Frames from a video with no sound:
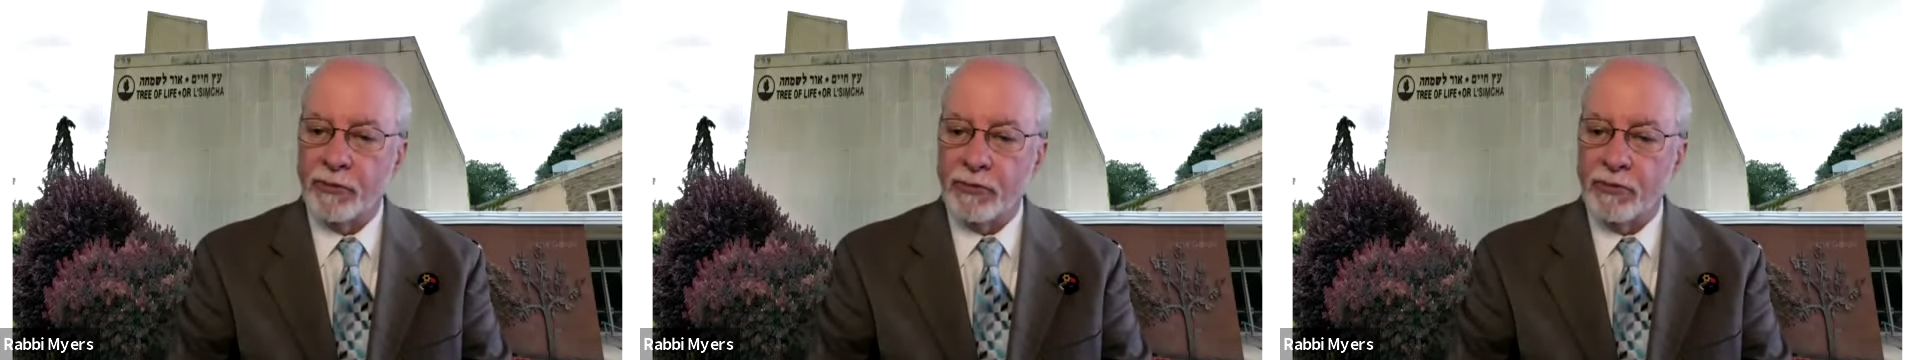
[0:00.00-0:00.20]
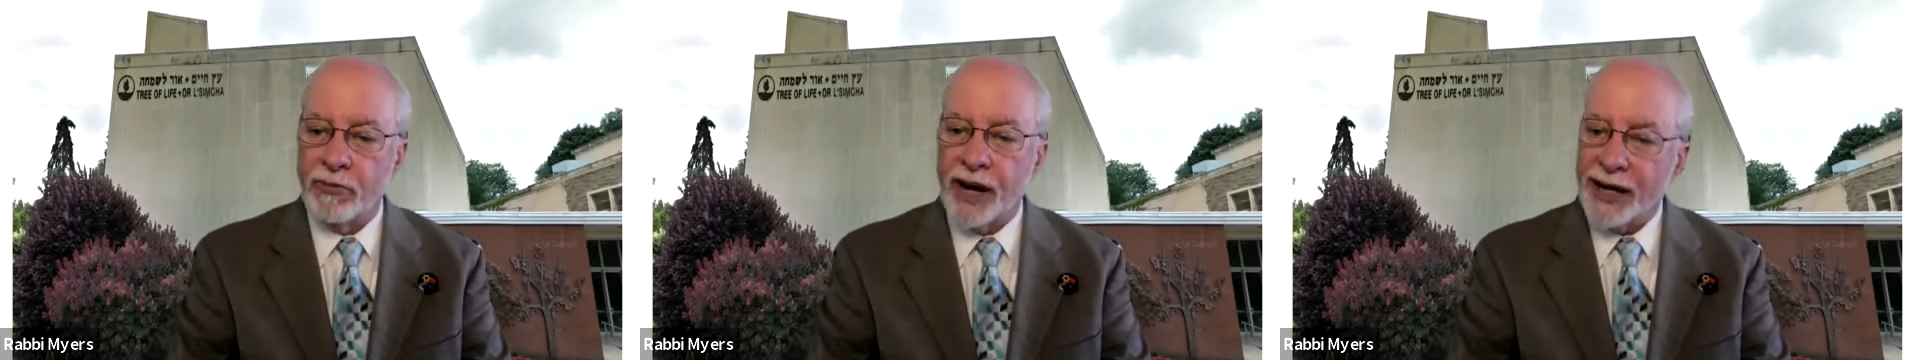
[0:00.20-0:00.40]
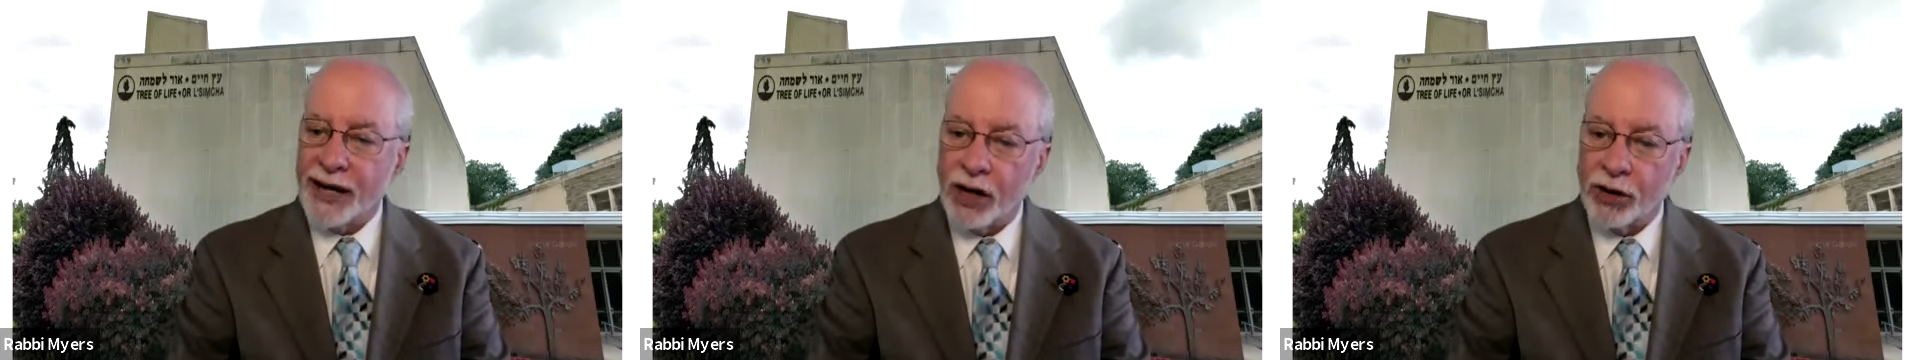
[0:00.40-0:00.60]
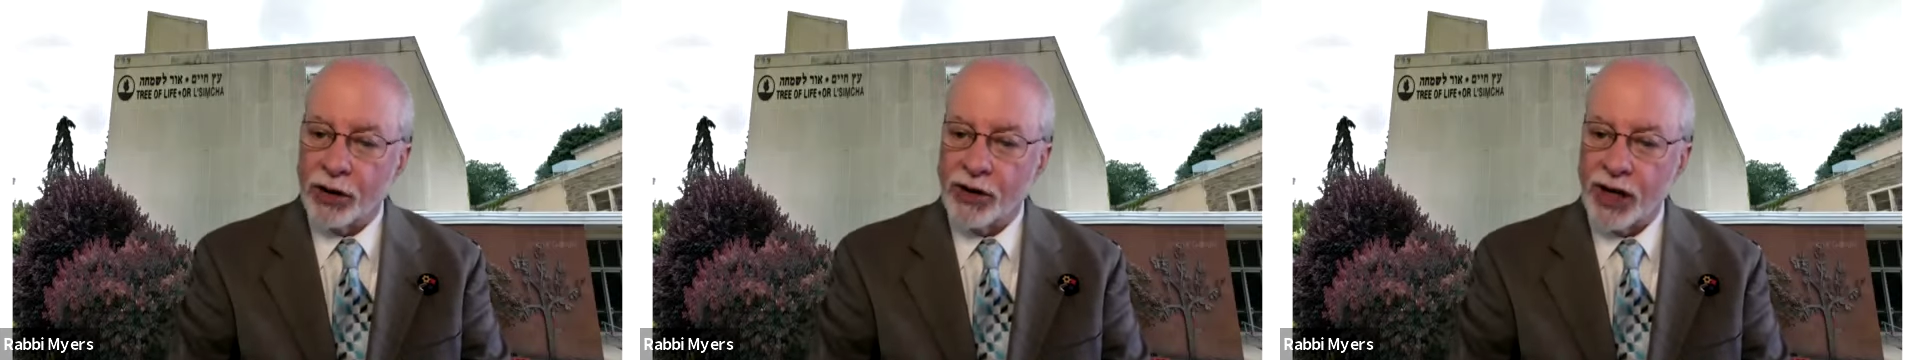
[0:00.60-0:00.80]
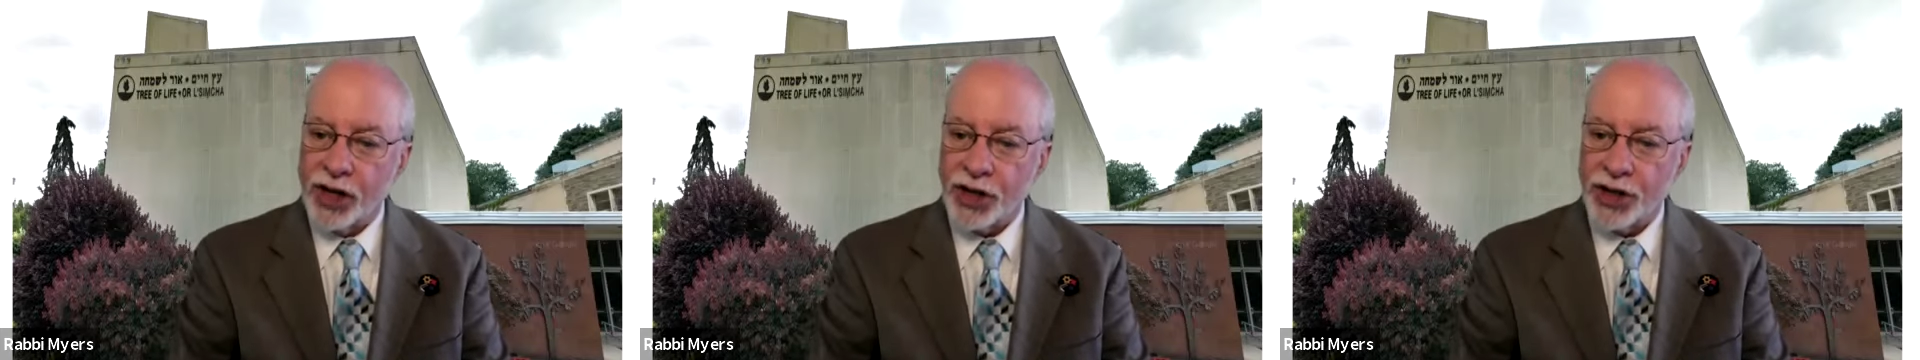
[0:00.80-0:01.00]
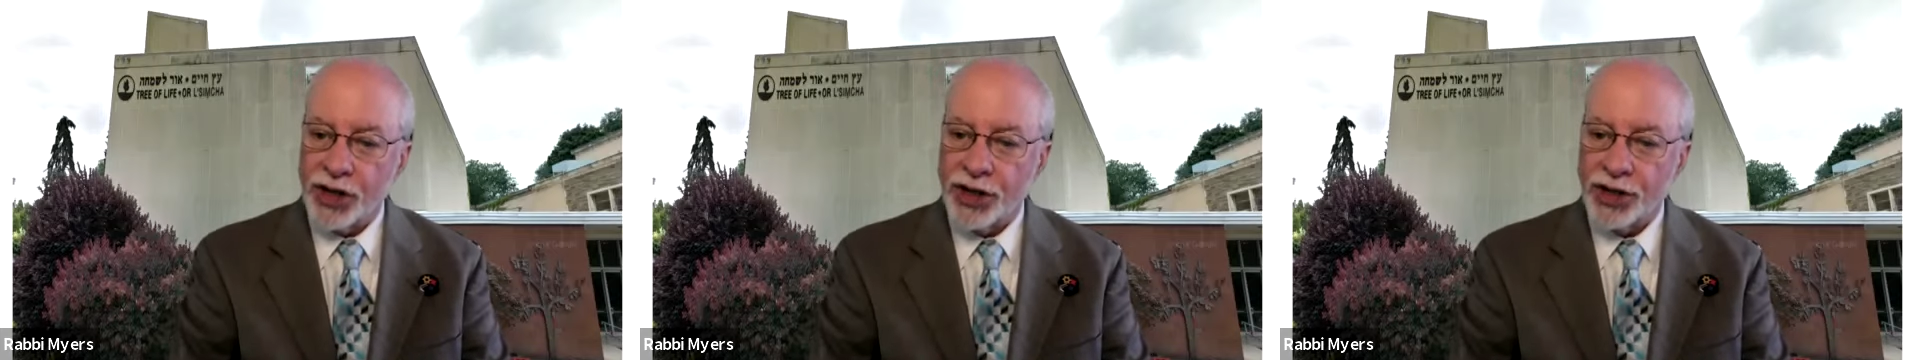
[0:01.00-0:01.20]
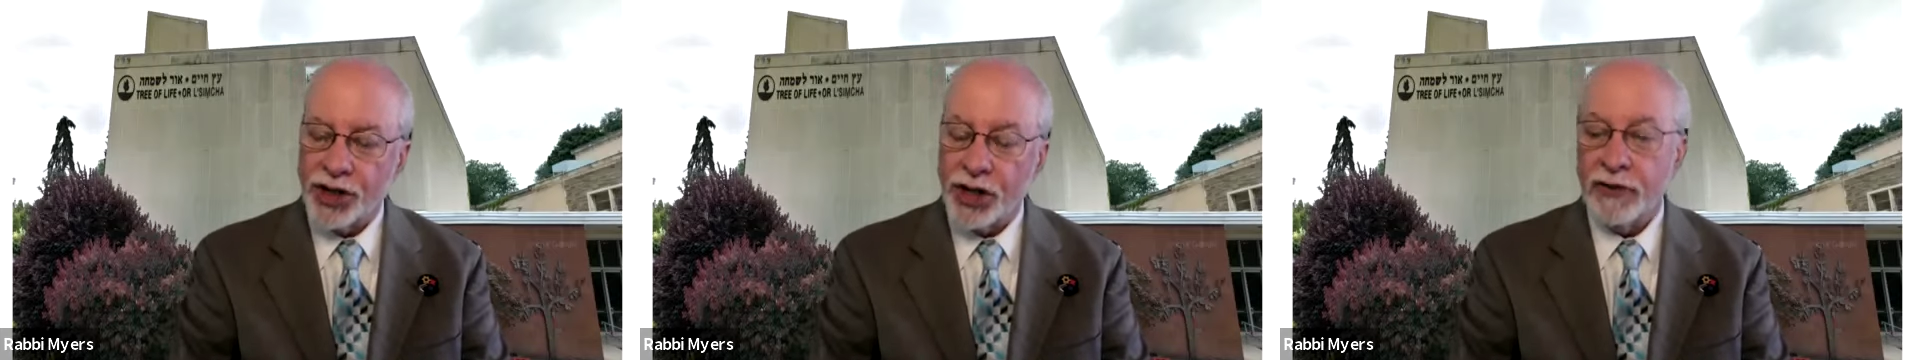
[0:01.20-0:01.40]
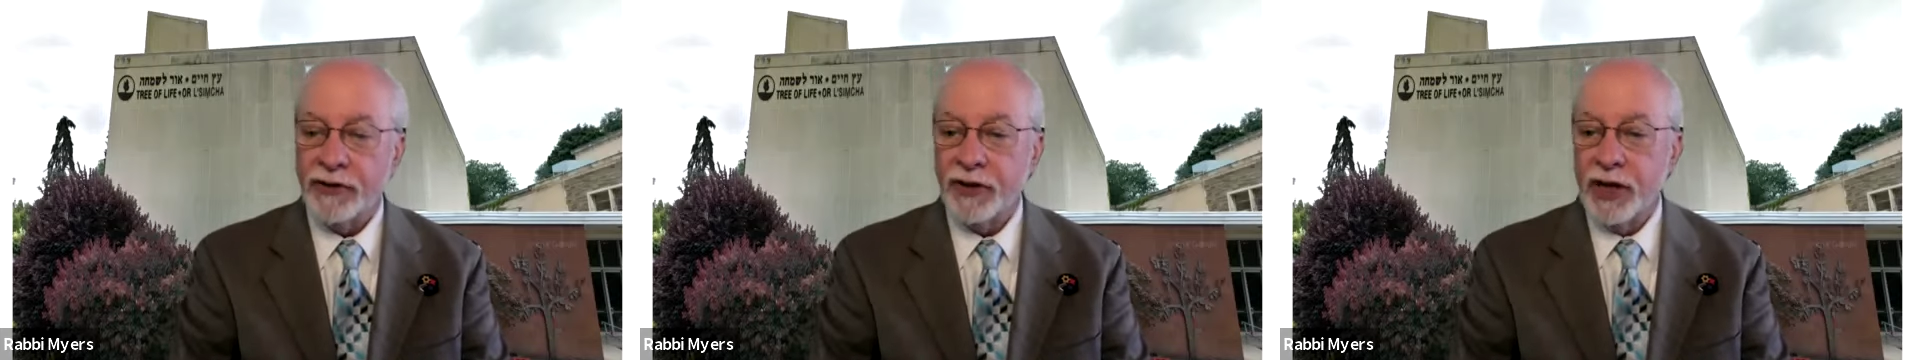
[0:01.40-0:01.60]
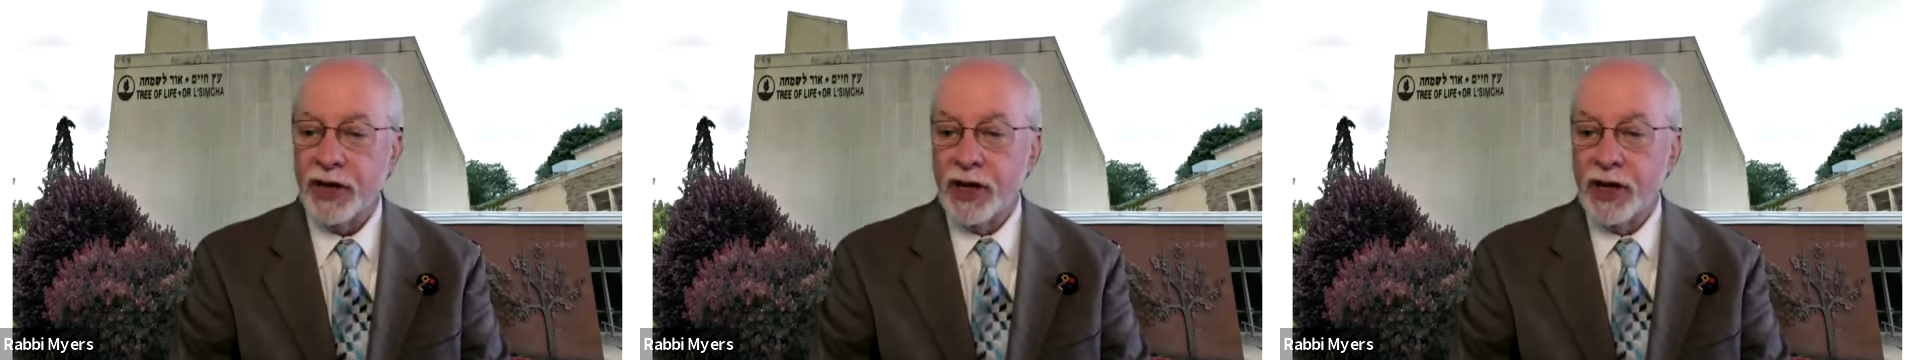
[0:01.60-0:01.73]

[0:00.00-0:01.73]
my congregation itself,